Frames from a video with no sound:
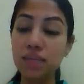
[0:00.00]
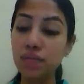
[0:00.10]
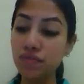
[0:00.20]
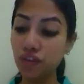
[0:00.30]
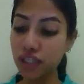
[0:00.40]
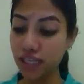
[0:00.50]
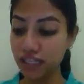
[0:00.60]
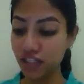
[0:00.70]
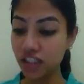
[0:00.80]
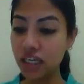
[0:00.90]
But before that,
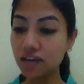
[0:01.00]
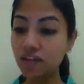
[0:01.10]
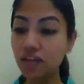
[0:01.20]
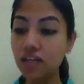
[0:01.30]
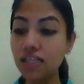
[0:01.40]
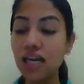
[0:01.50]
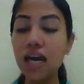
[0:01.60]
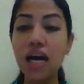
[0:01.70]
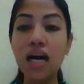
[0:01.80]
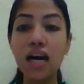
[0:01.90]
let's just have a look at
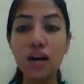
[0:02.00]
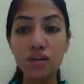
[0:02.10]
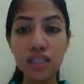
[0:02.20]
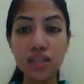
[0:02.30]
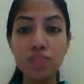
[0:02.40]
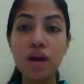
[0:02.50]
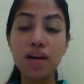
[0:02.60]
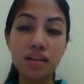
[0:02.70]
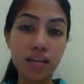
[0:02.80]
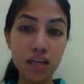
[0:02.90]
how this
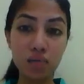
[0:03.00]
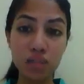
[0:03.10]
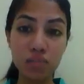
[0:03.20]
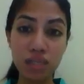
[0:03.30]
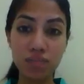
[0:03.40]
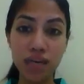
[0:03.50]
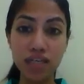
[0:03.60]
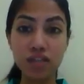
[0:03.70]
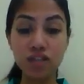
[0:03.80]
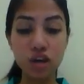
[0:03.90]
apartheid was being practiced,